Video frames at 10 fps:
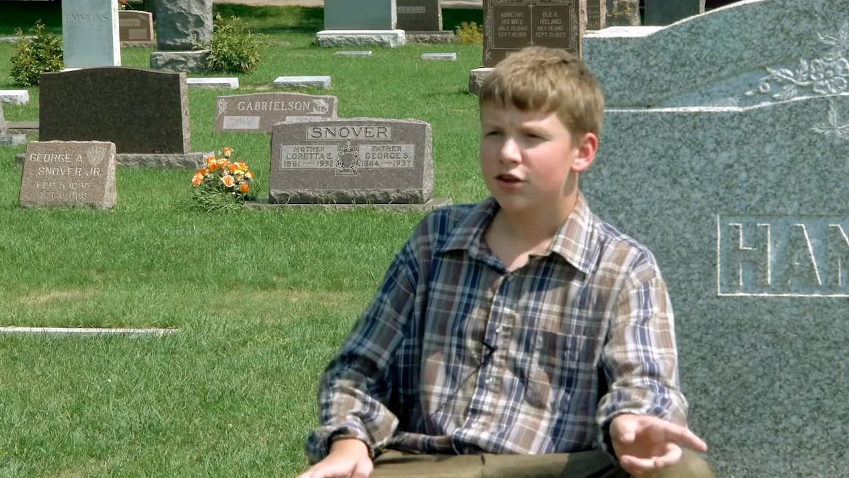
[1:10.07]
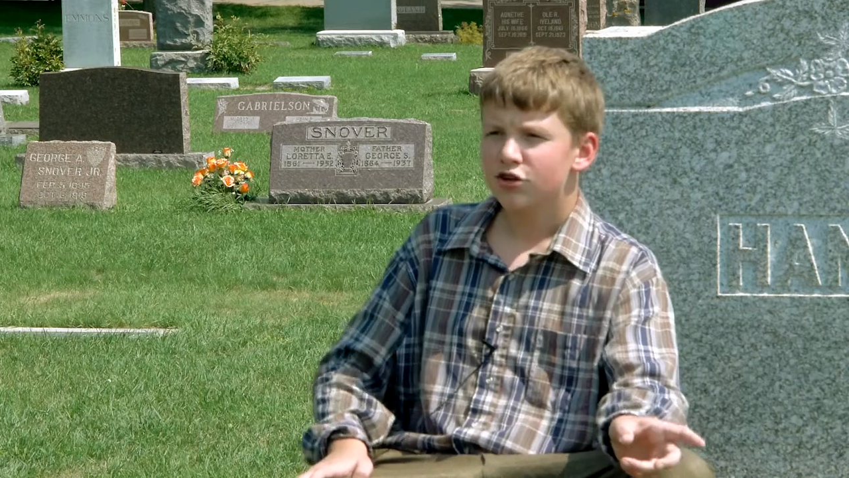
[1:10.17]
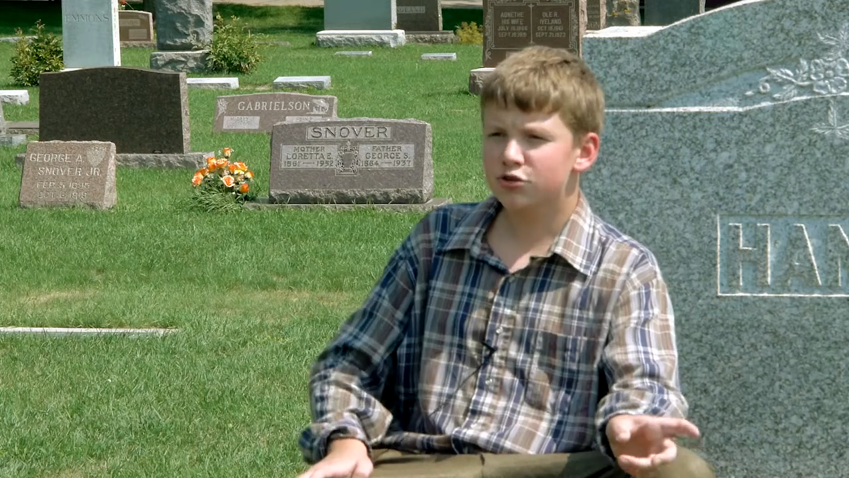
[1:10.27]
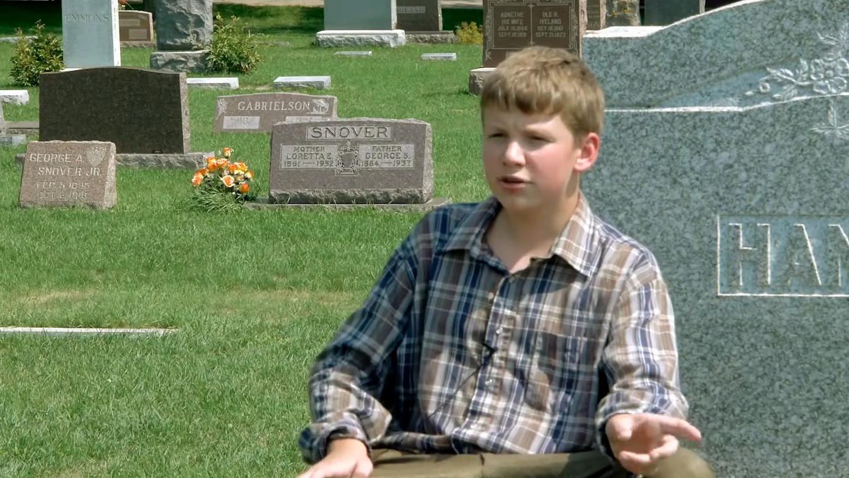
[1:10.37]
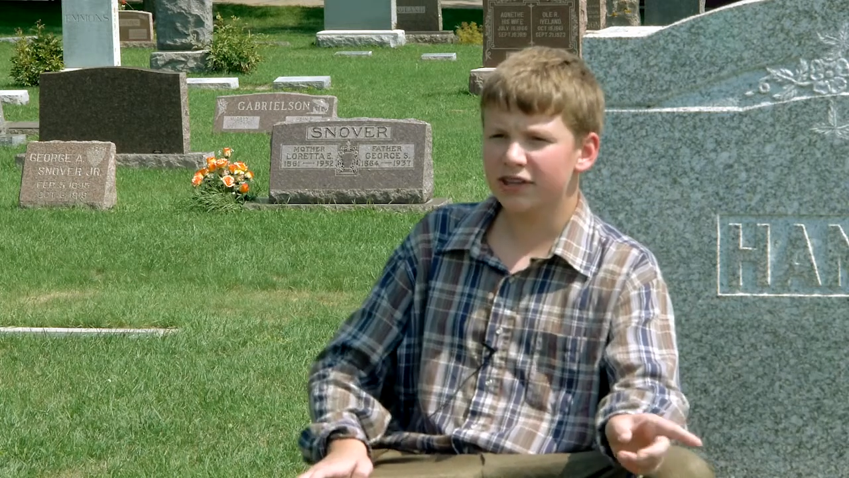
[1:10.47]

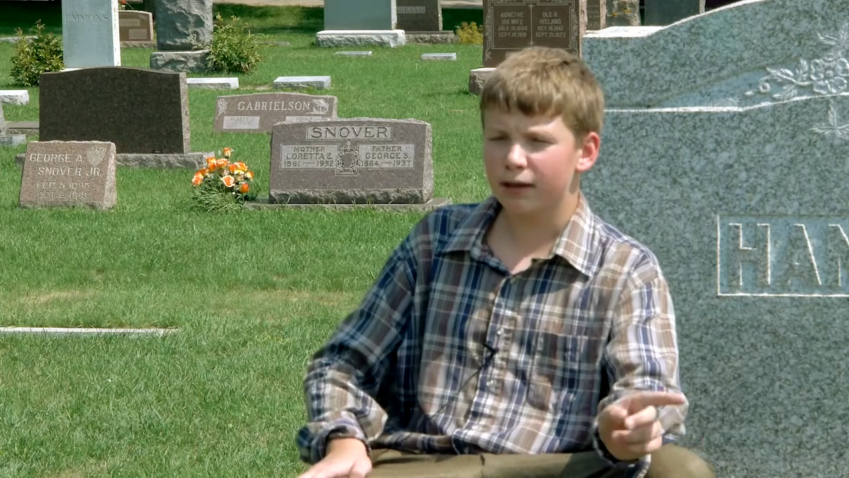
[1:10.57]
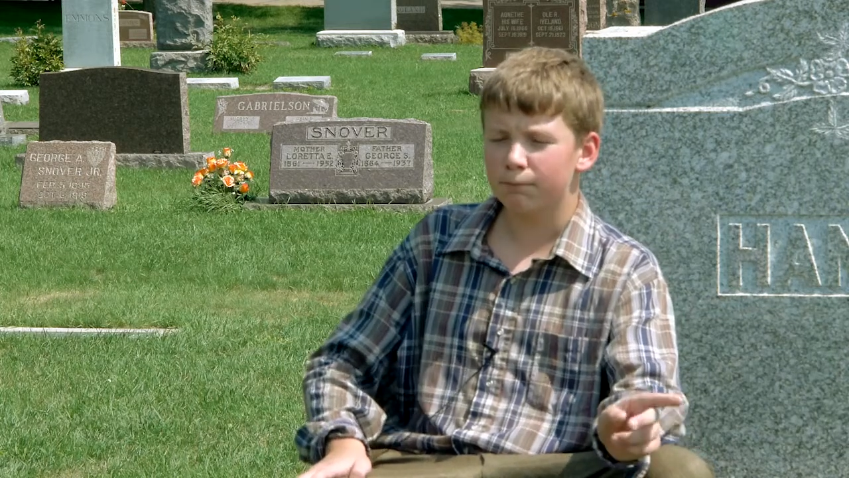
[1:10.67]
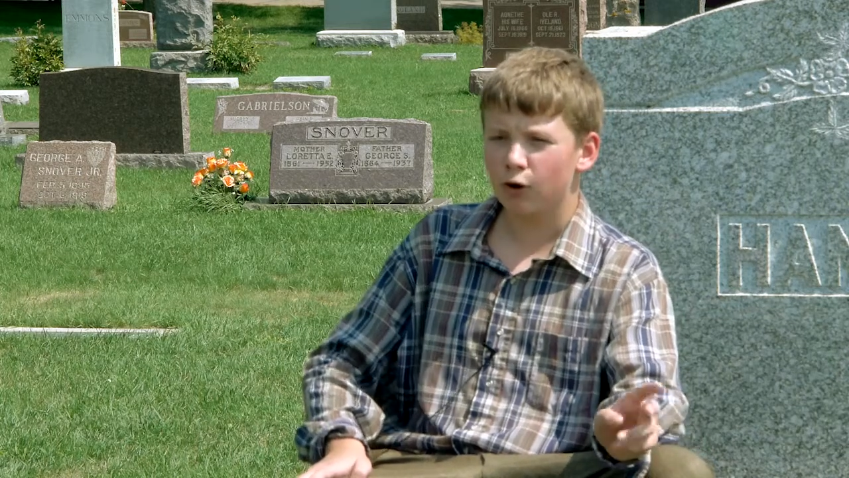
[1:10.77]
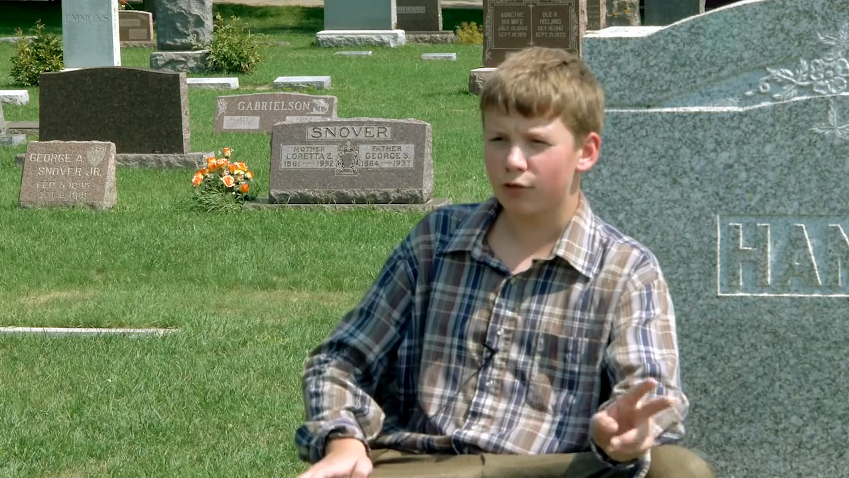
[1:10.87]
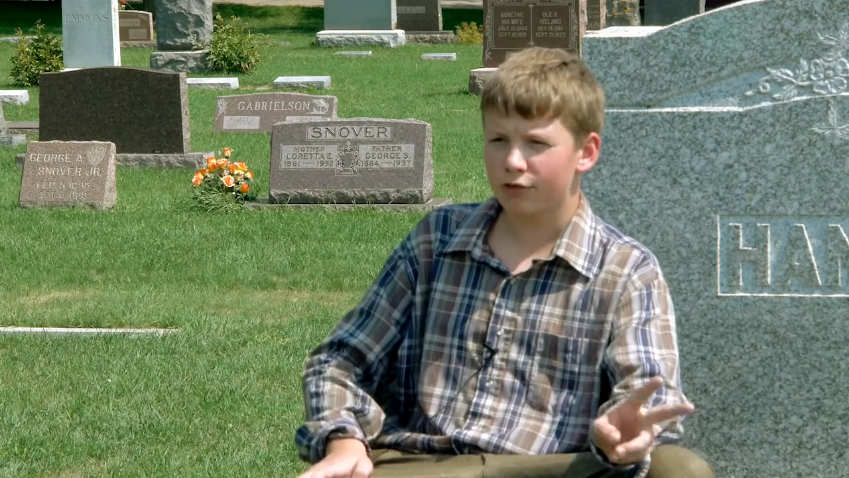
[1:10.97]
shooting them
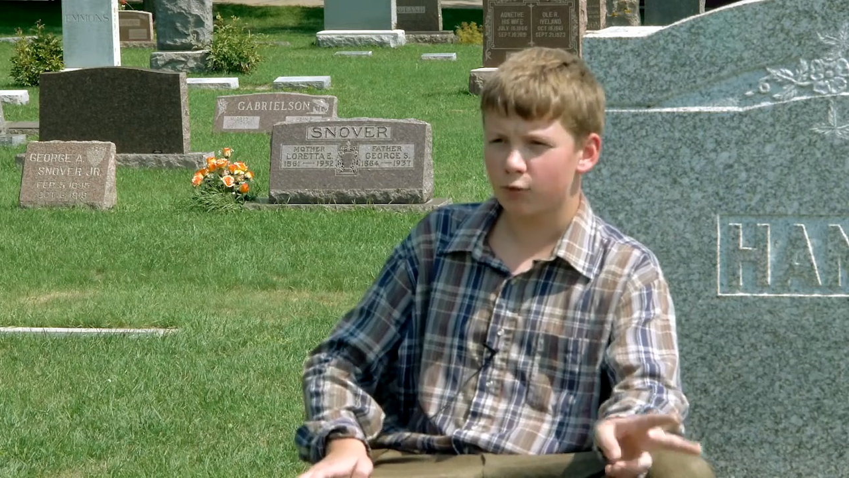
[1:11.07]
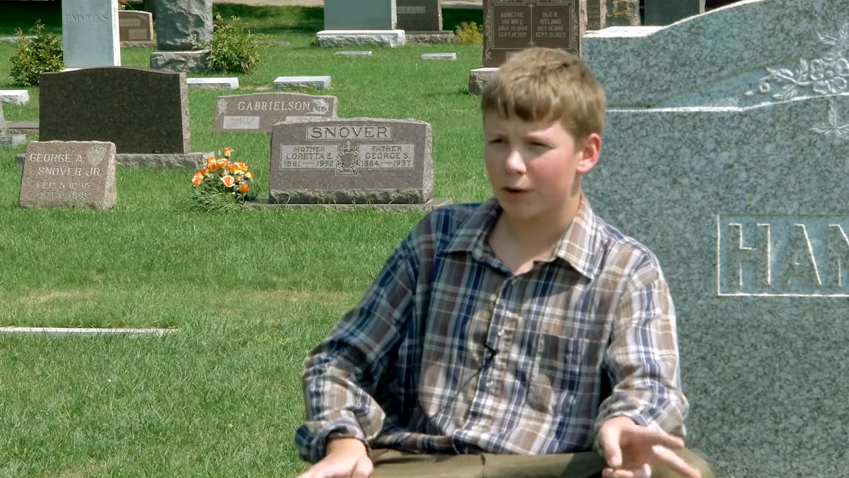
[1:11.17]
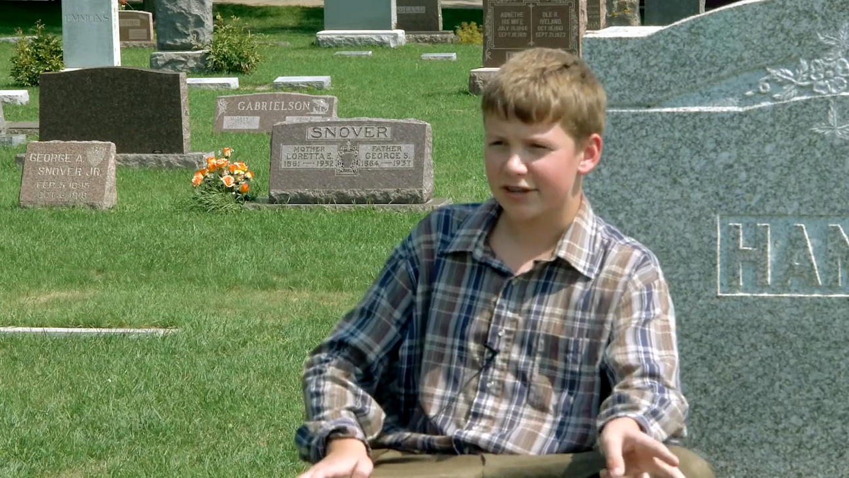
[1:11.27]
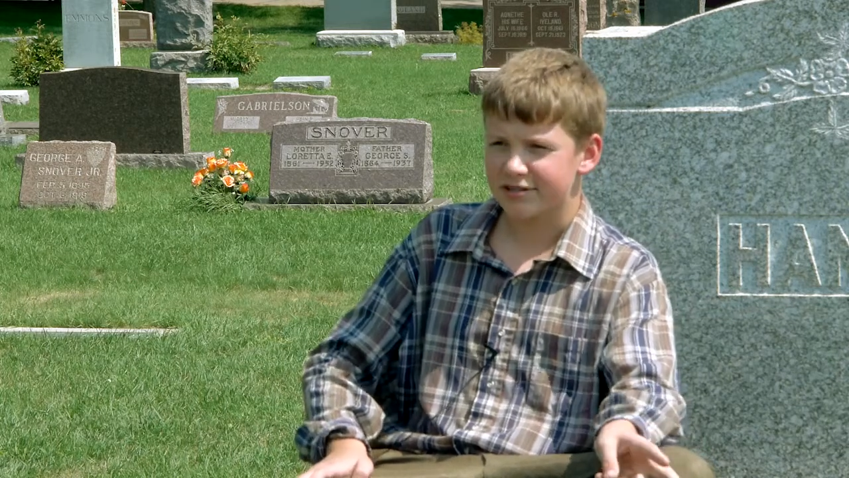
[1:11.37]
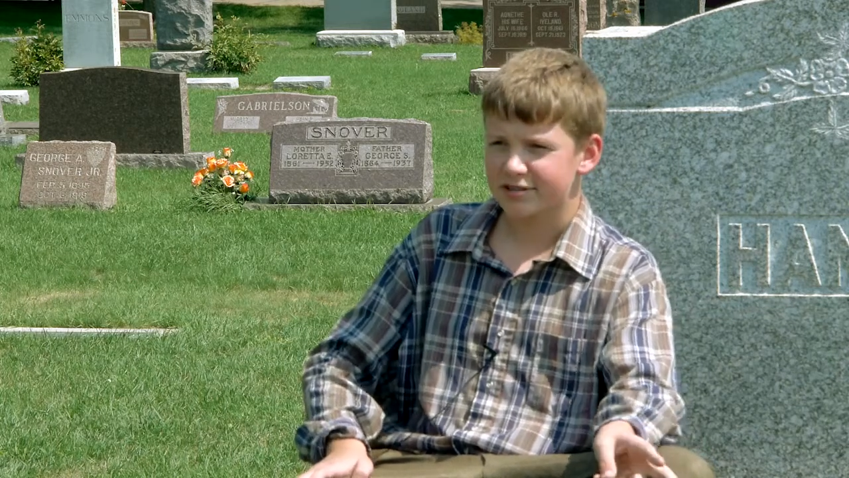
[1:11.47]
both
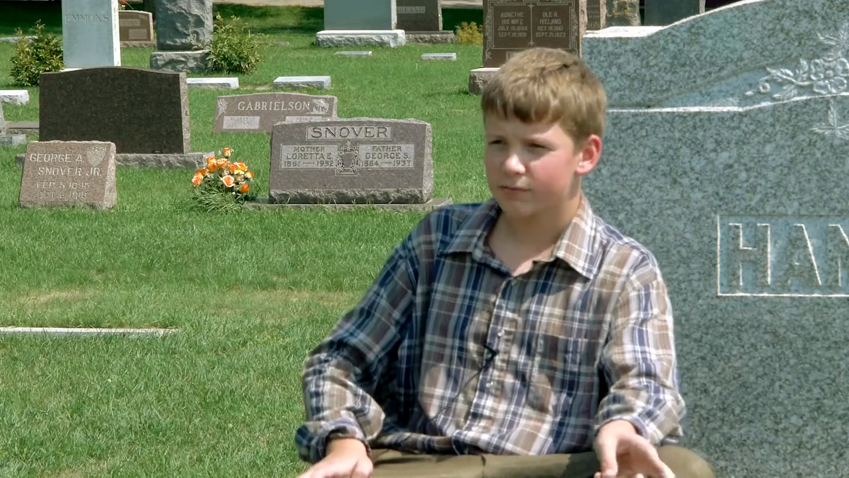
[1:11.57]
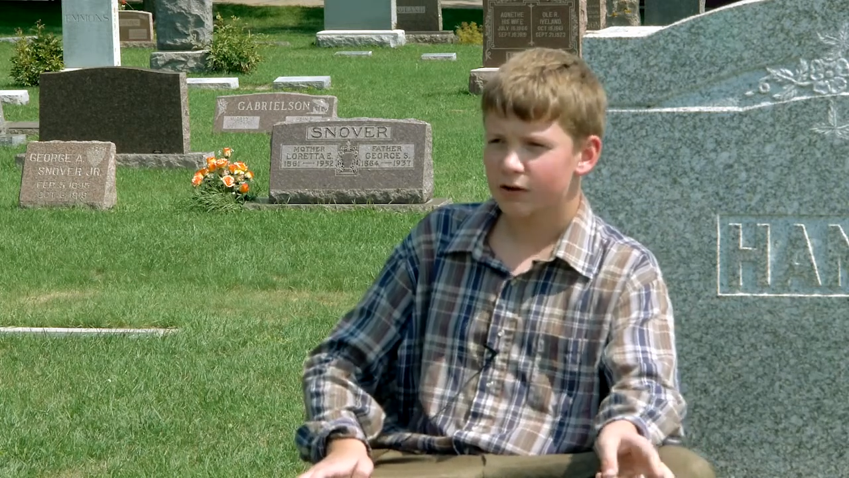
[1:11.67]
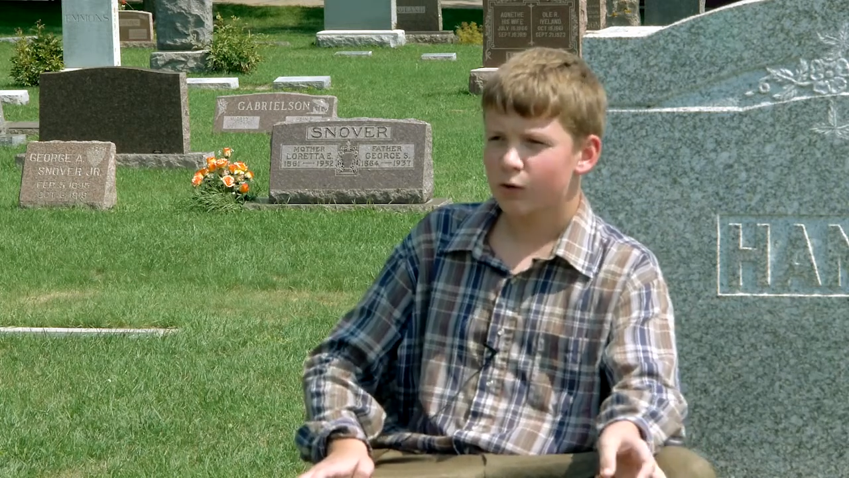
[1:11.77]
twice,